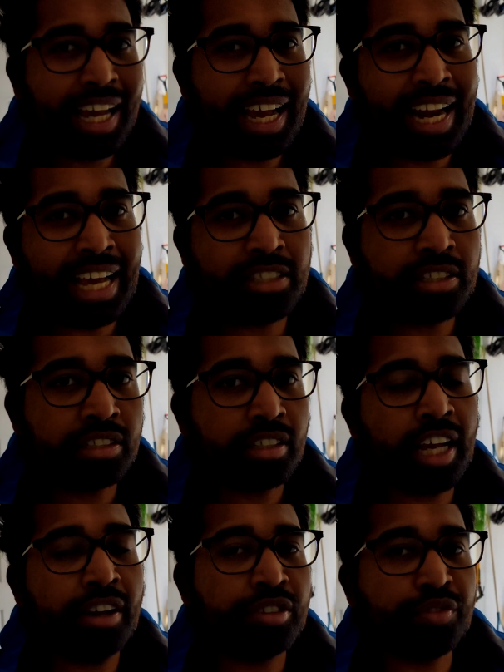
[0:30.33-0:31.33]
And I
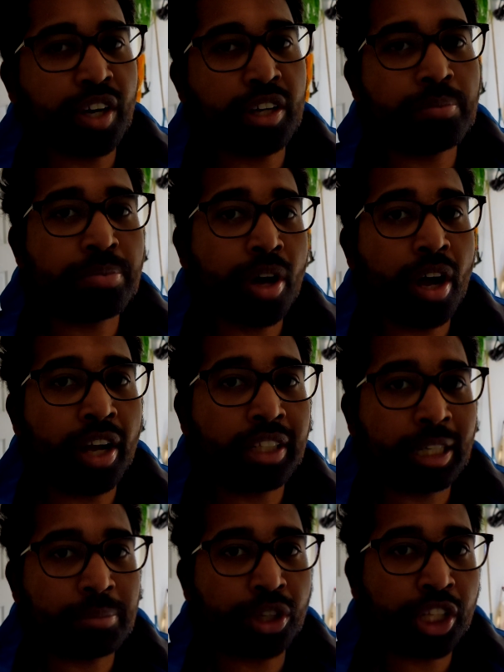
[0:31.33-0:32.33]
still haven't found a
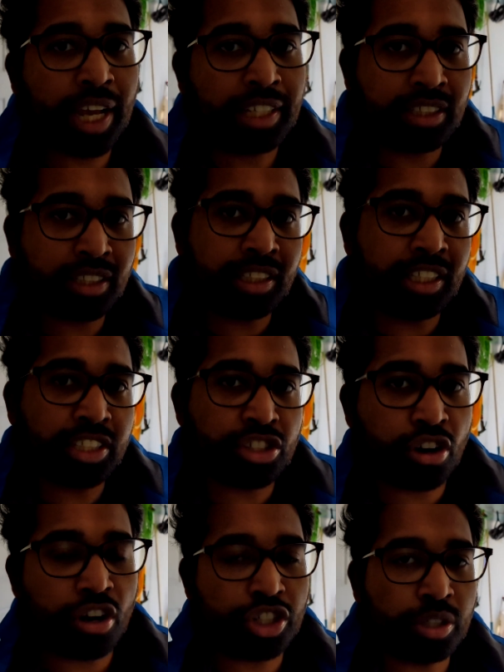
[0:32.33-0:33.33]
product that protected the
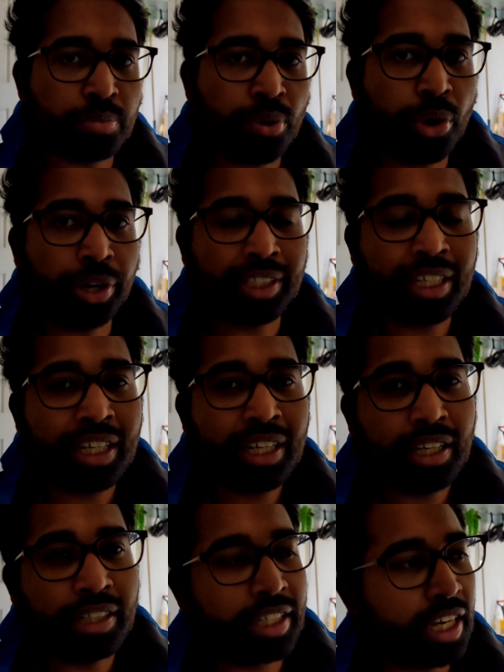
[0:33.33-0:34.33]
charging port
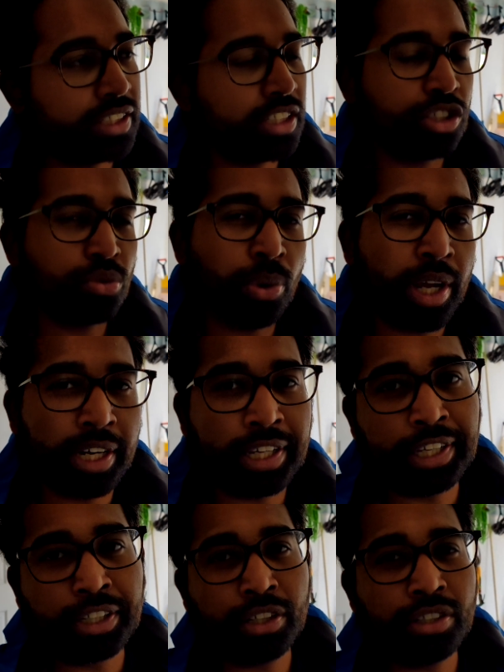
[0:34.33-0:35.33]
in case it's
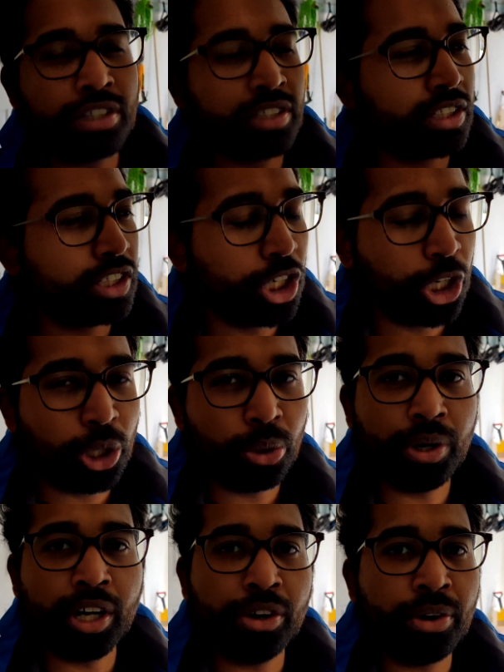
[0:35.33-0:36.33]
raining or there's
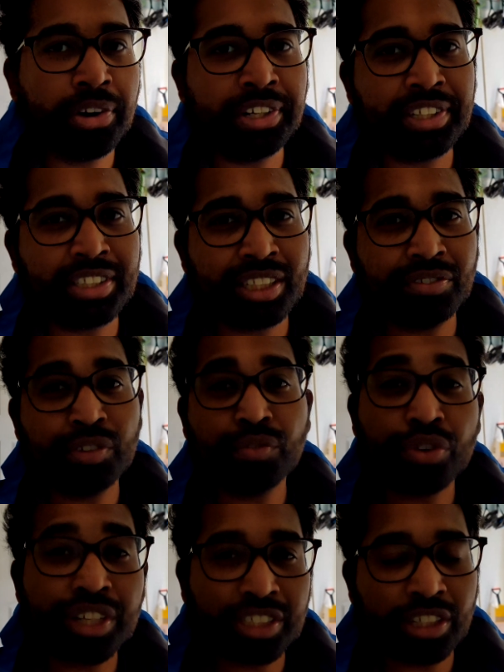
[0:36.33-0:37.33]
snow or there's even
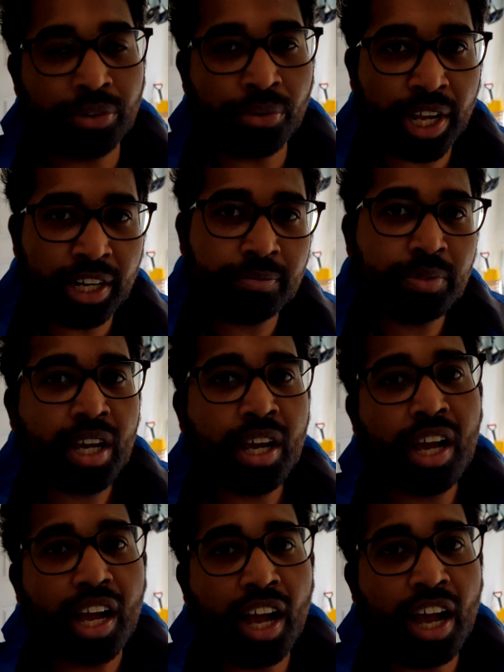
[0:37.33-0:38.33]
freezing rain.
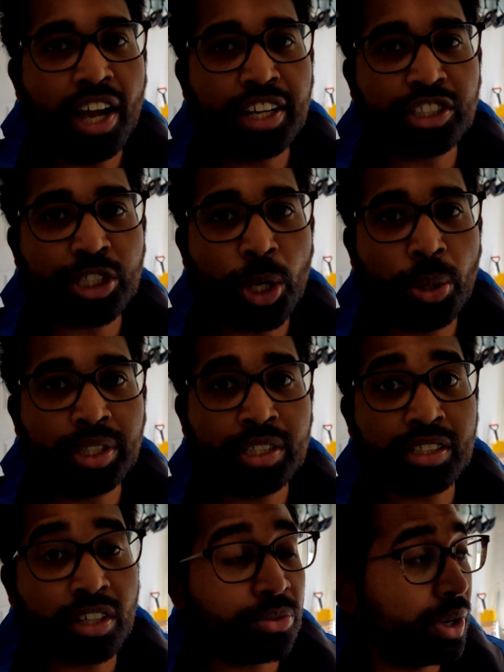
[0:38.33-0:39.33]
So
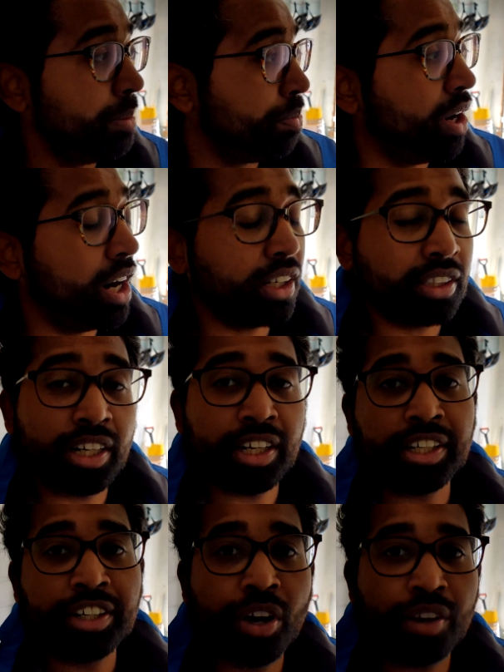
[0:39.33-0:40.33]
this is a great product that
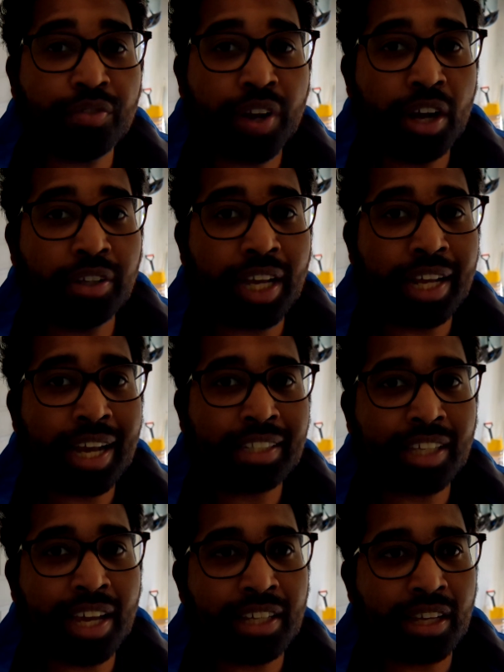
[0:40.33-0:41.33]
I found,
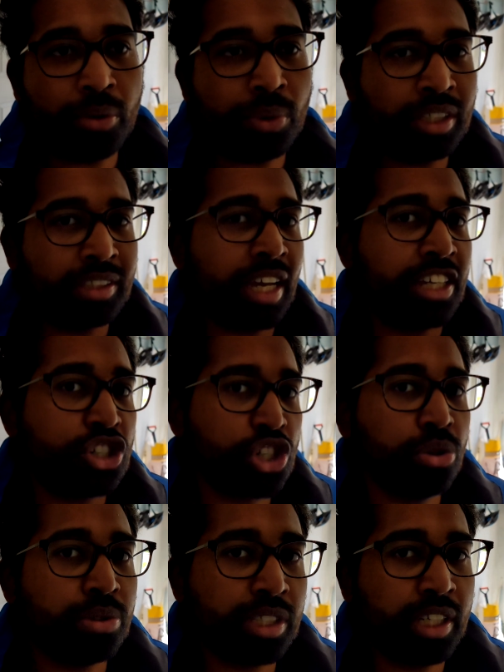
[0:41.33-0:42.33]
and I want to thank
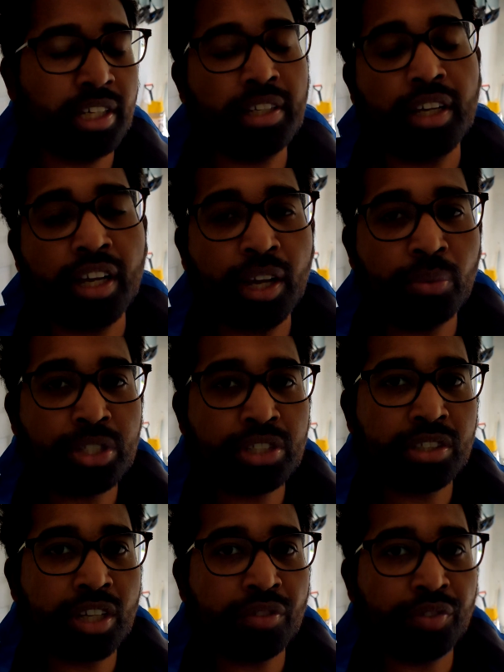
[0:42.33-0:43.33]
Jose,
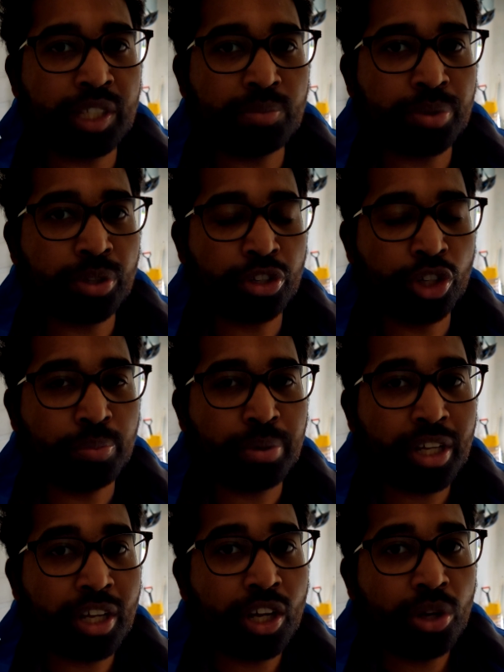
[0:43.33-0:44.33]
which is in our Facebook
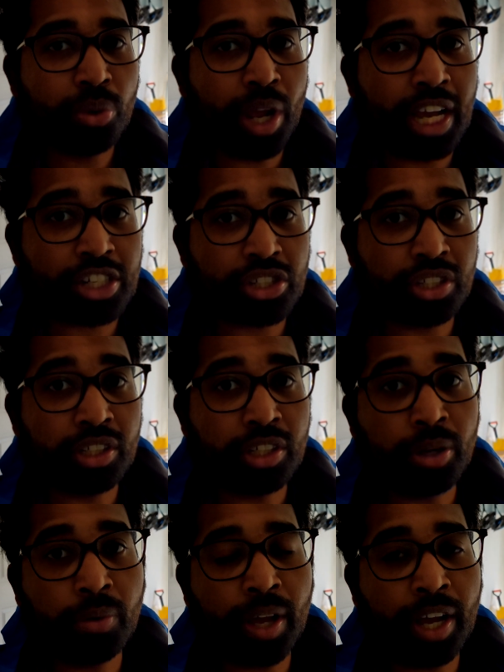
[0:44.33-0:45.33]
group, who actually
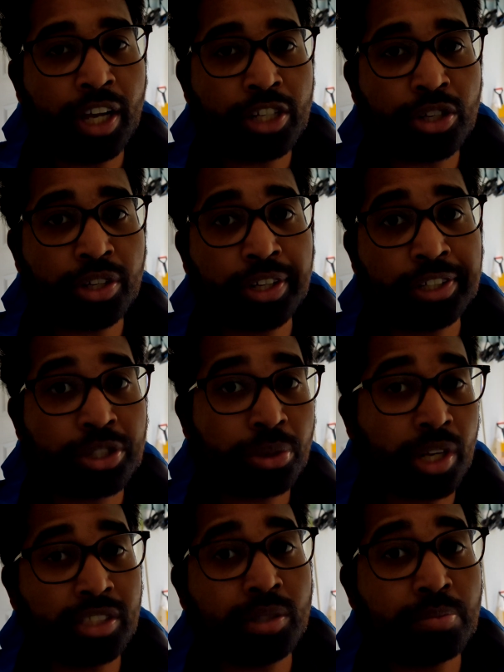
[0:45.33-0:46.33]

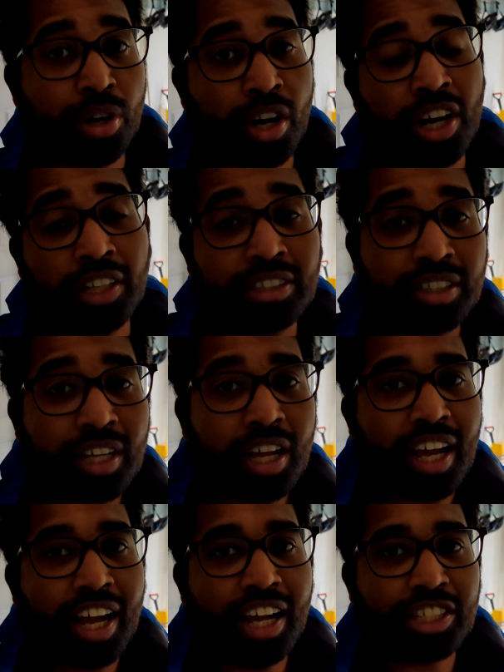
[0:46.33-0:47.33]
showed us the product.
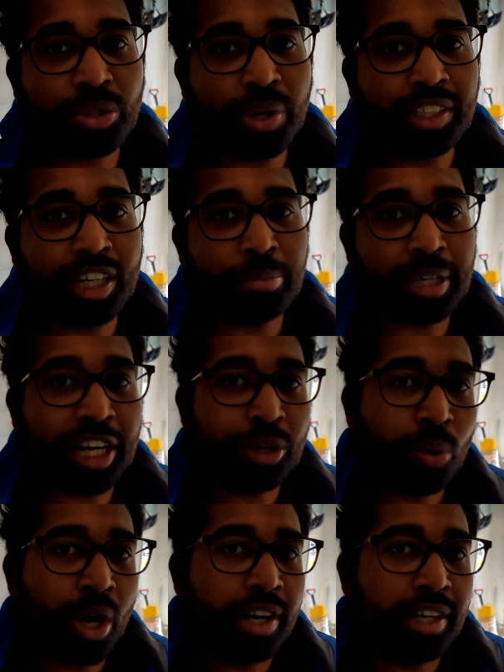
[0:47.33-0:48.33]
So I ended up
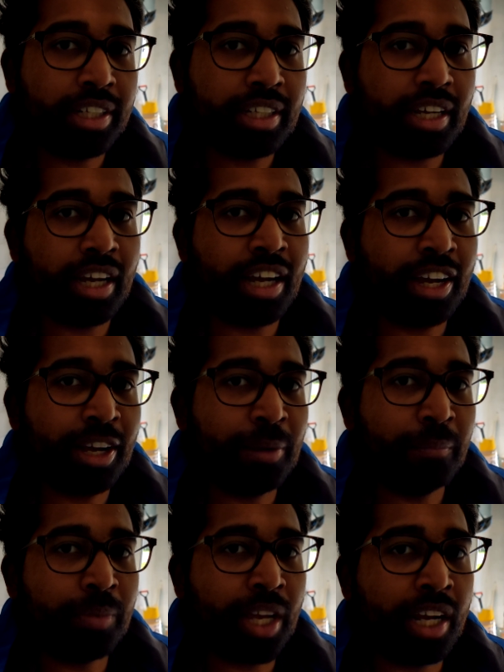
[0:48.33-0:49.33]
getting one,
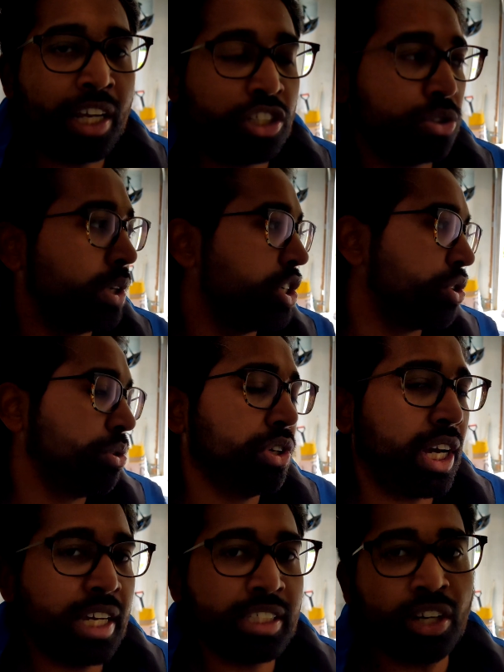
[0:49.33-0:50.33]
and I just want to show you
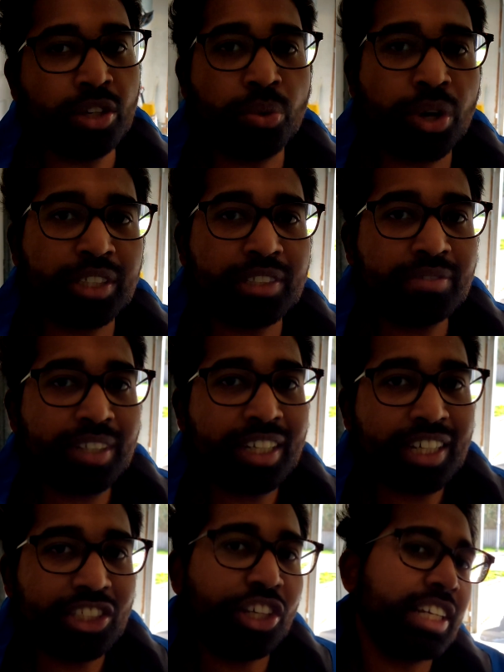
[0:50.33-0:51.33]
guys how it works.
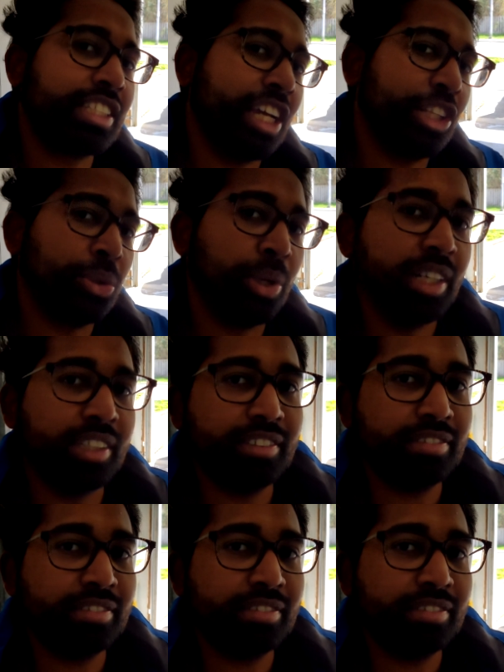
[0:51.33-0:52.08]
So let's get to it.